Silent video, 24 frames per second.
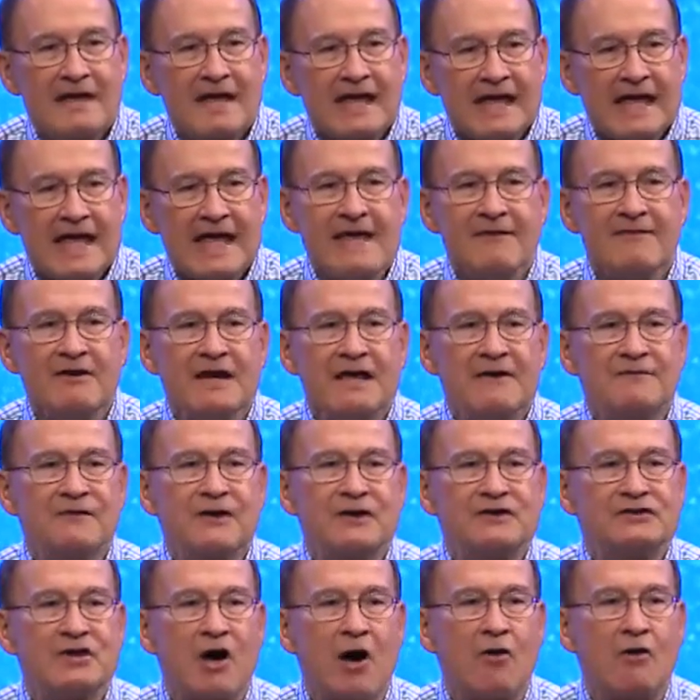Even if you
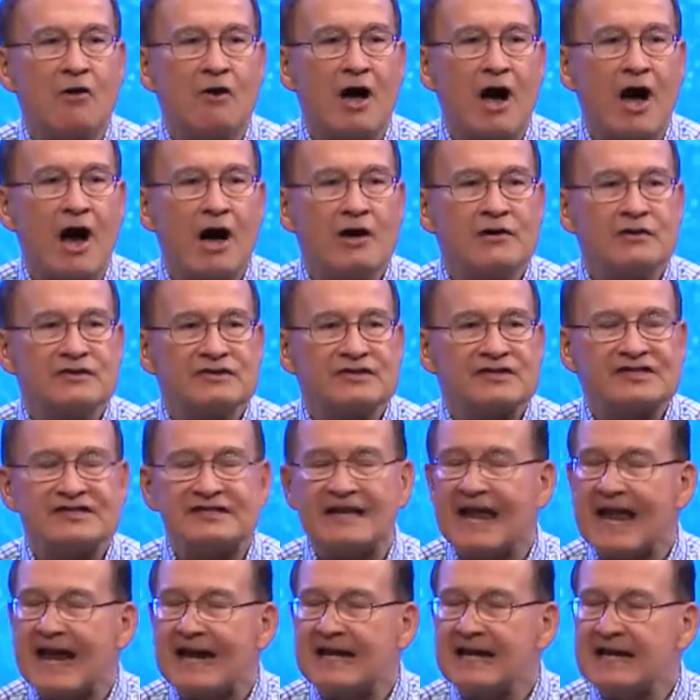don't
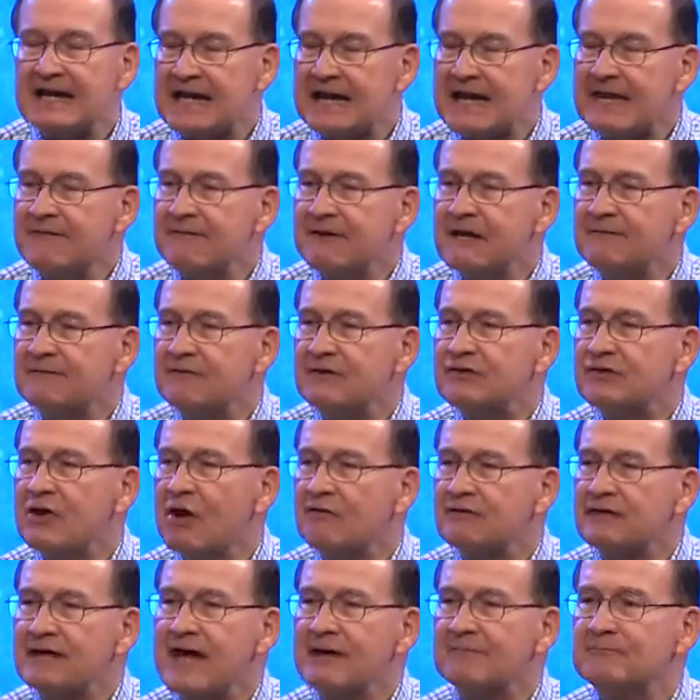understand it, even if you
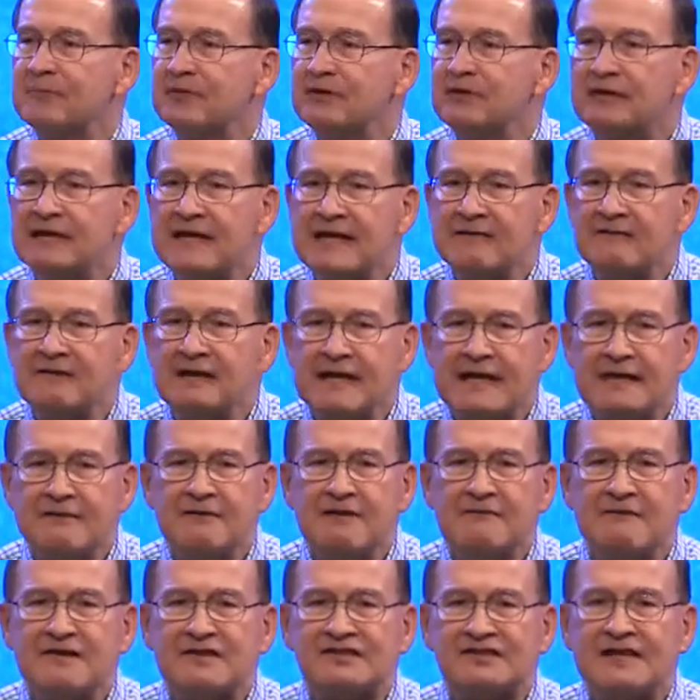don't yet believe it, even
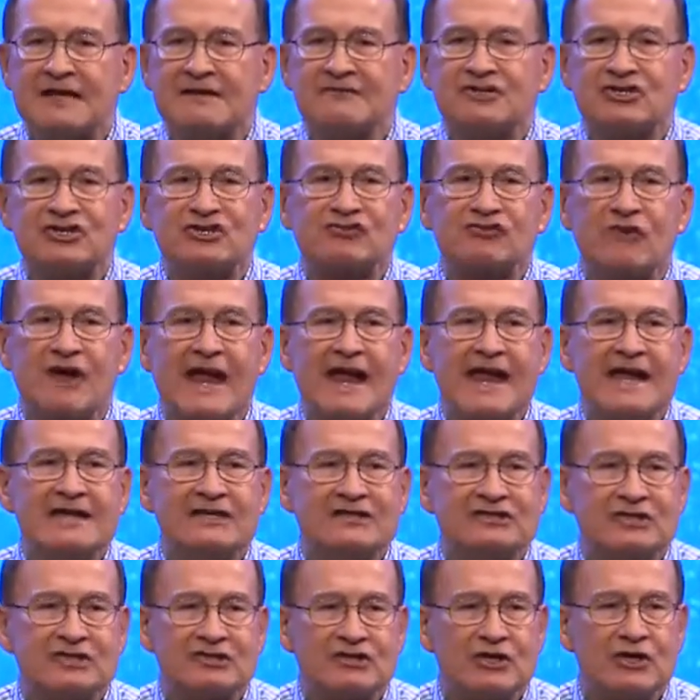if it seems
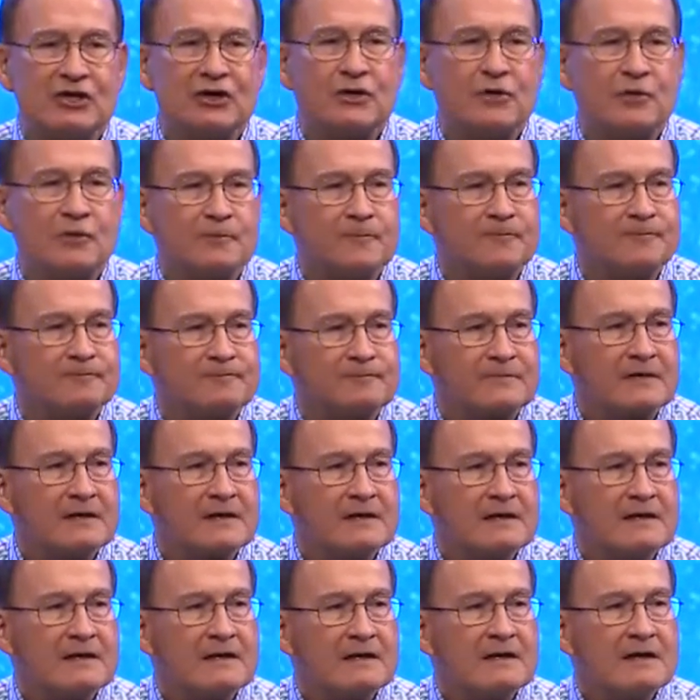strange to you,
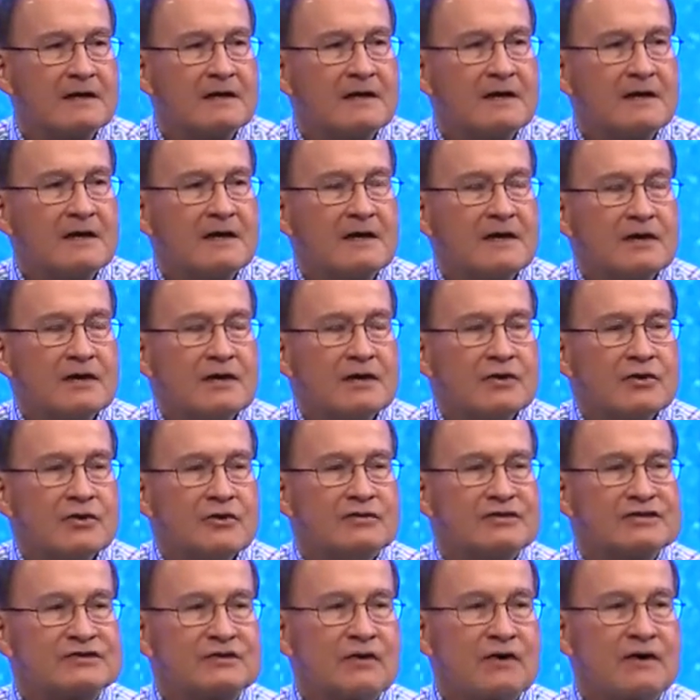you
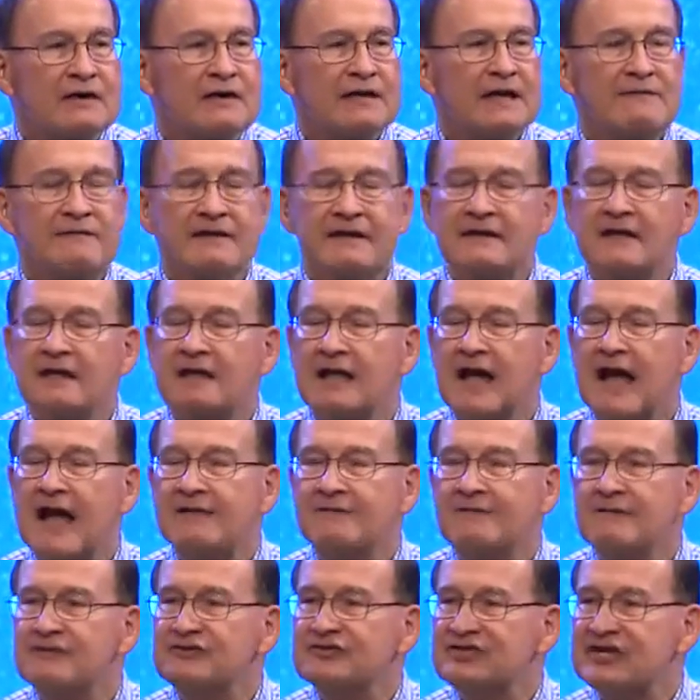start living the
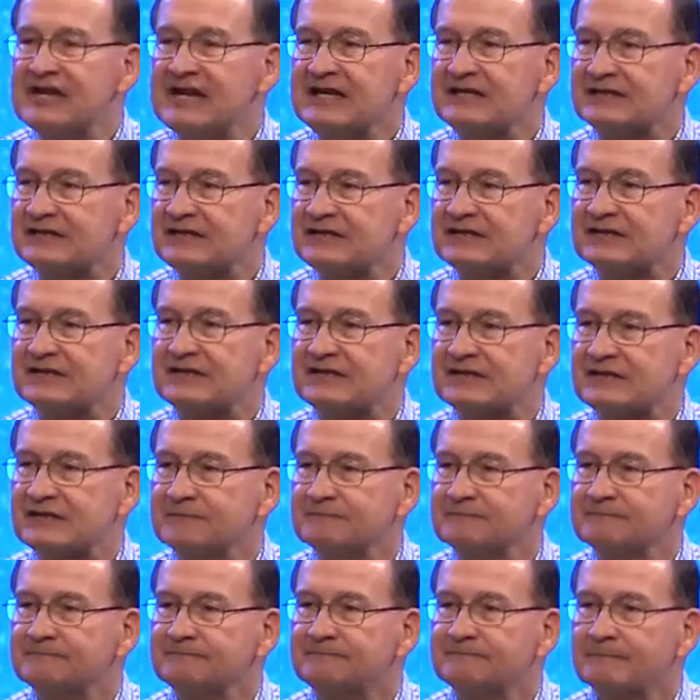life of Jesus
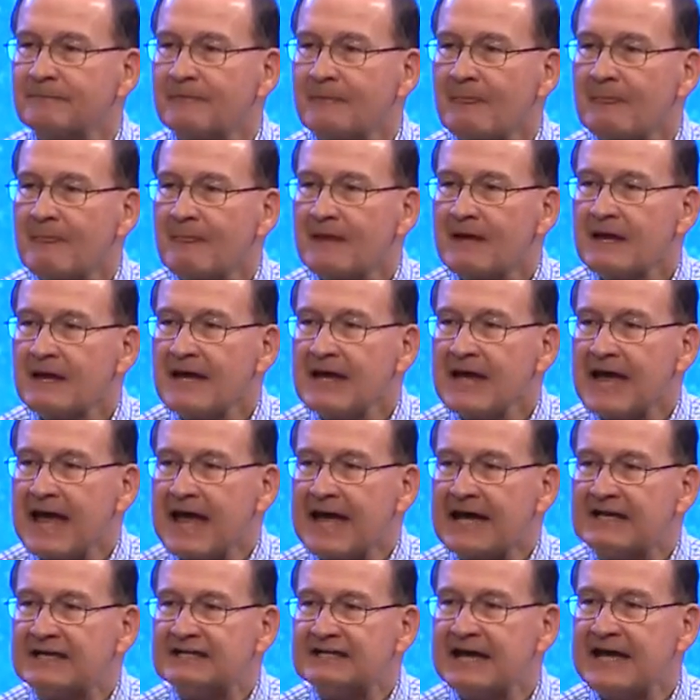
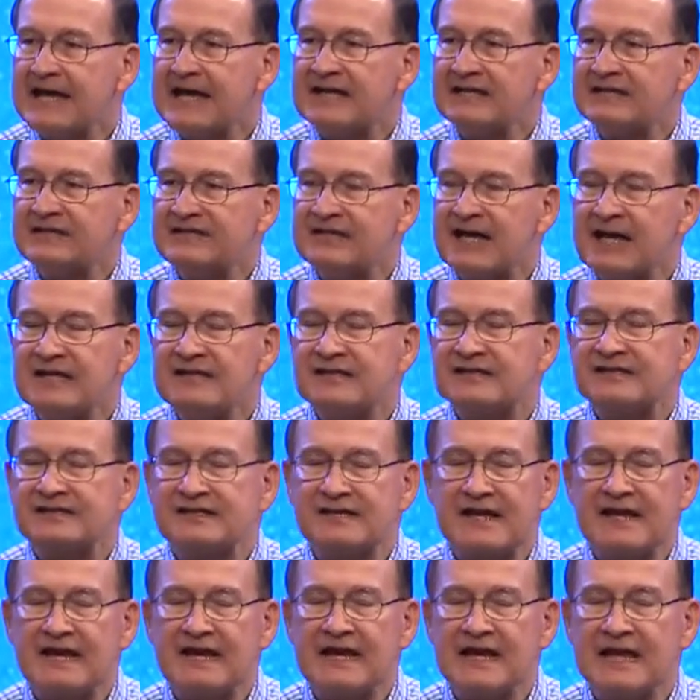and test and
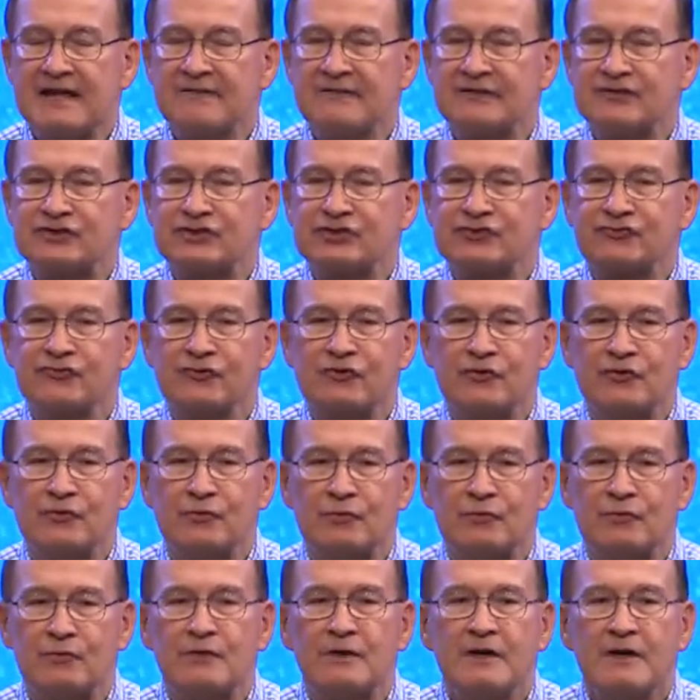see if it's
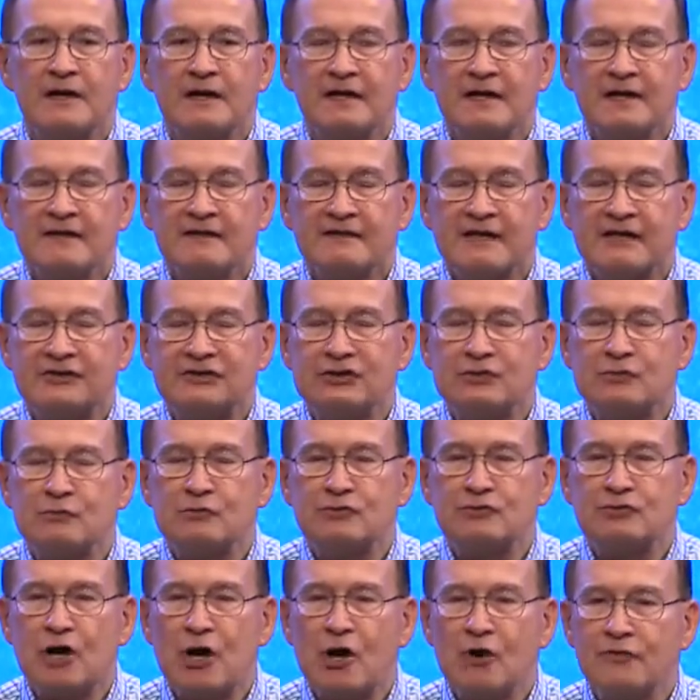true that you will
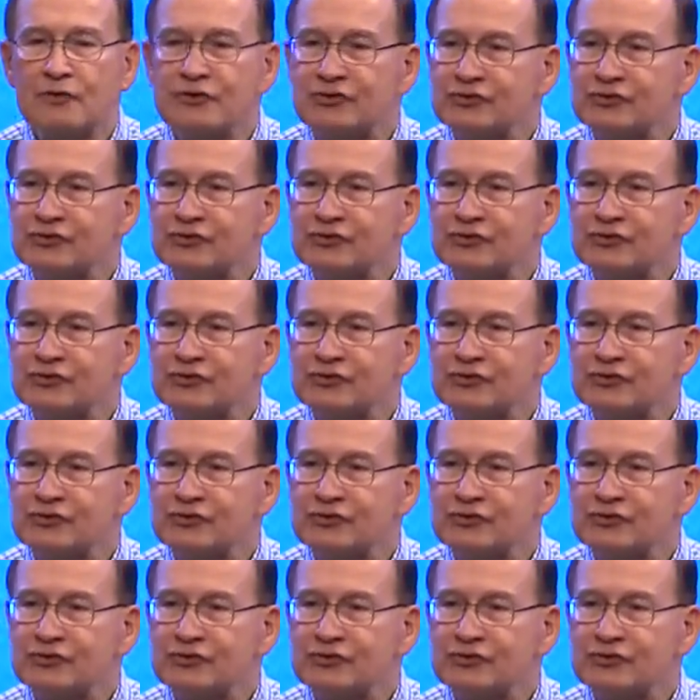know the